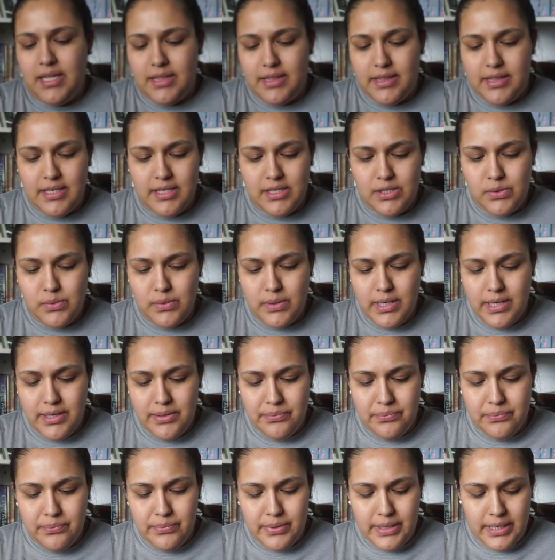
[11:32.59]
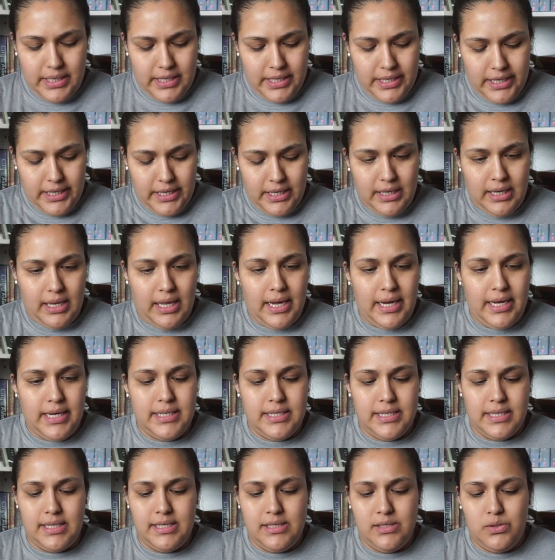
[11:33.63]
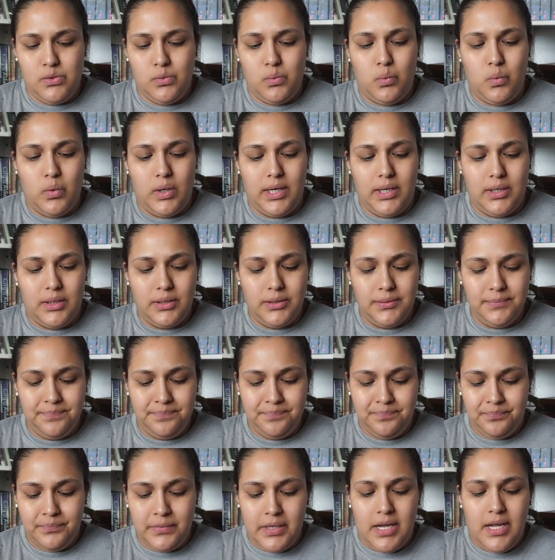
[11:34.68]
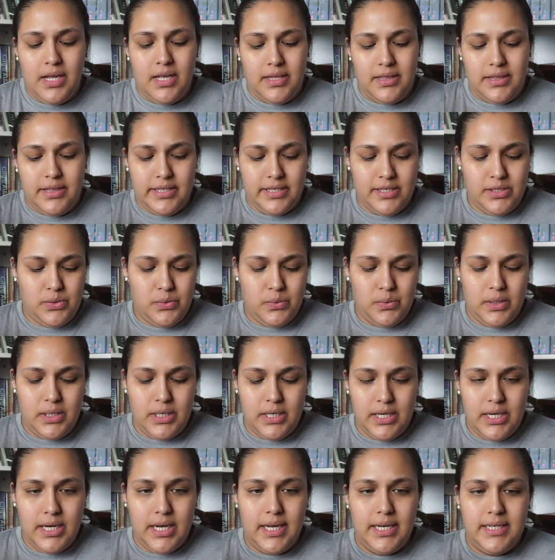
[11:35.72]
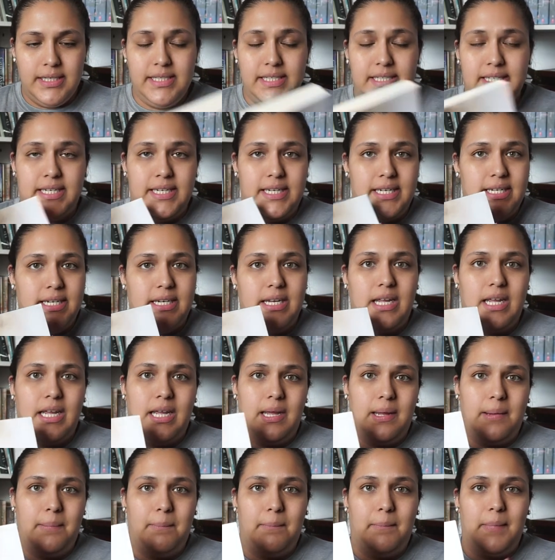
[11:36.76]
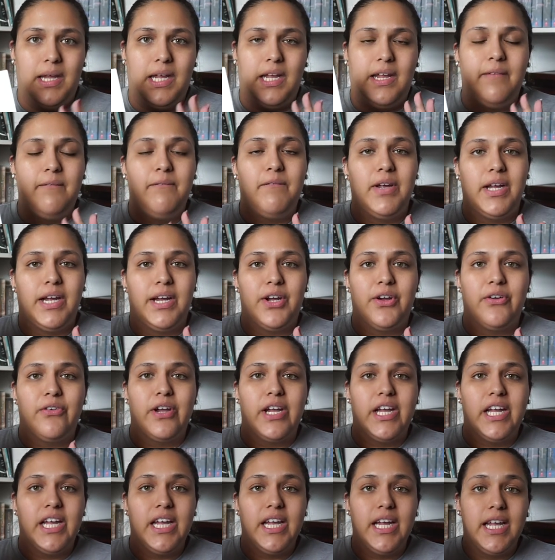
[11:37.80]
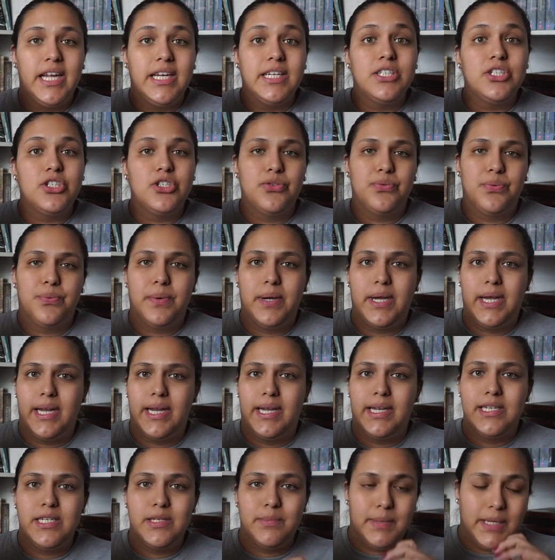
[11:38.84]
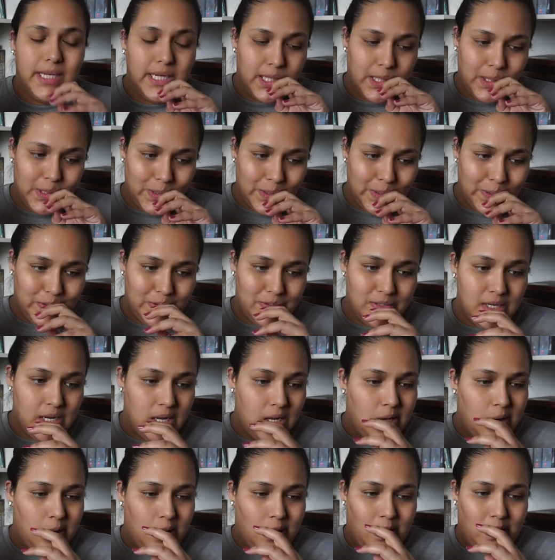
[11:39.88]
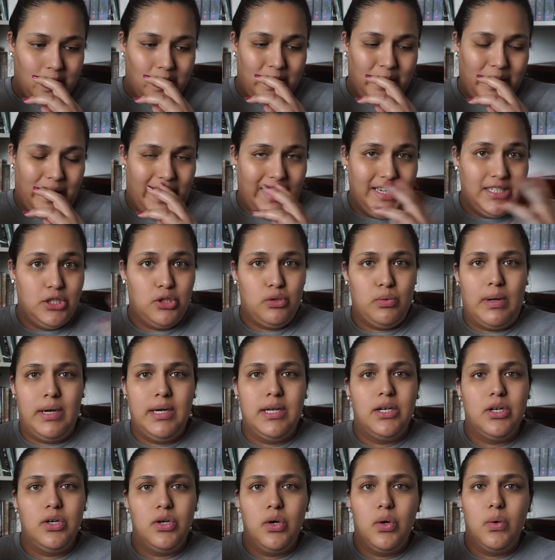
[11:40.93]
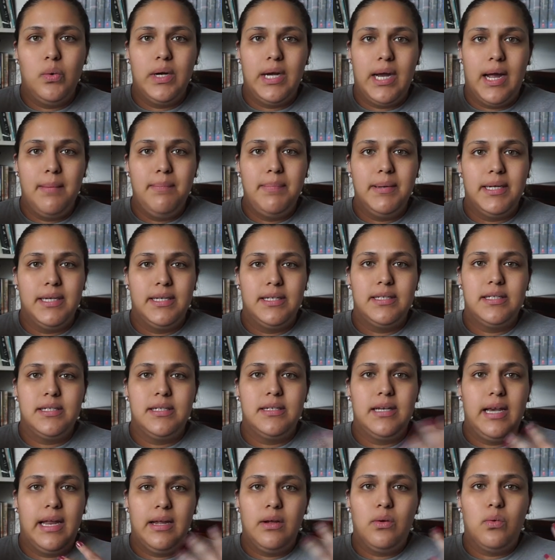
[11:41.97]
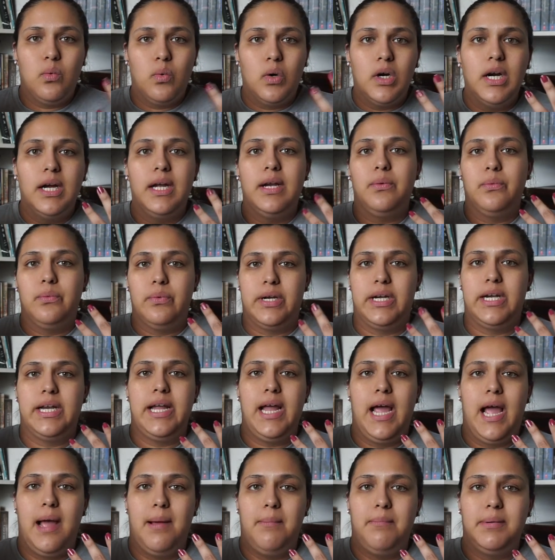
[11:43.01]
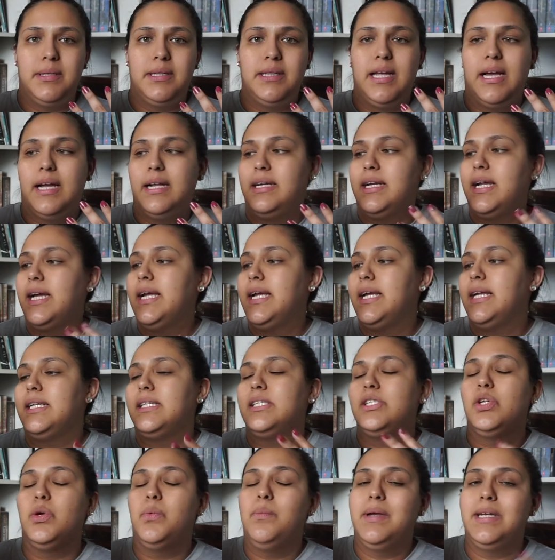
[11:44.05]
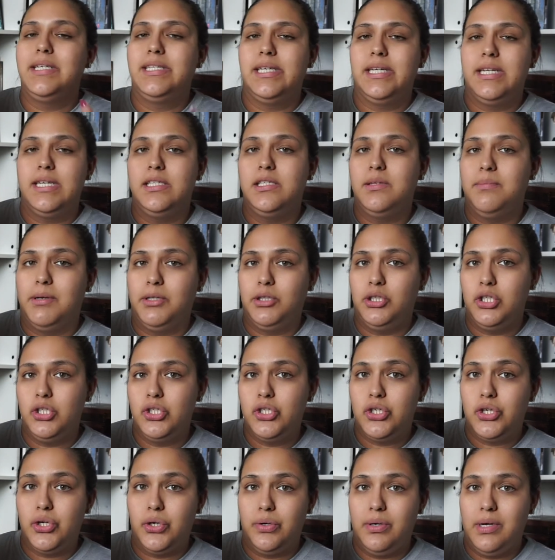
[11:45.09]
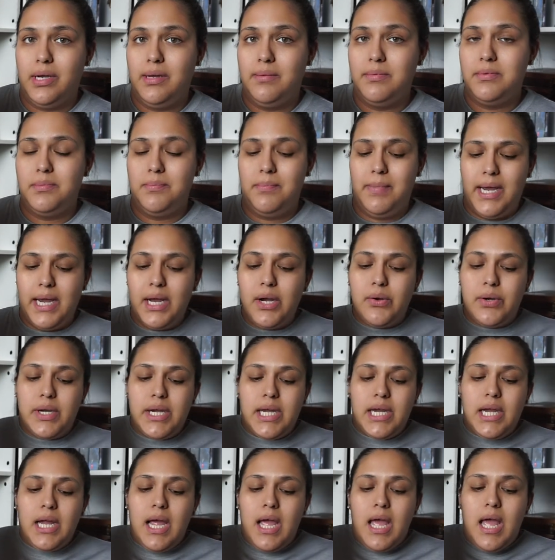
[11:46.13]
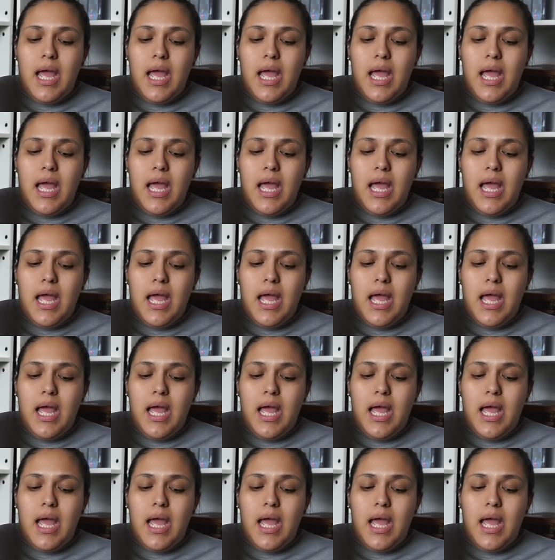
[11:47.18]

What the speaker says: This one I really liked as well. This one did keep me very intrigued because I just wanted to know what happened. Like, what really happened that night? So basically, it's about this girl named Mary,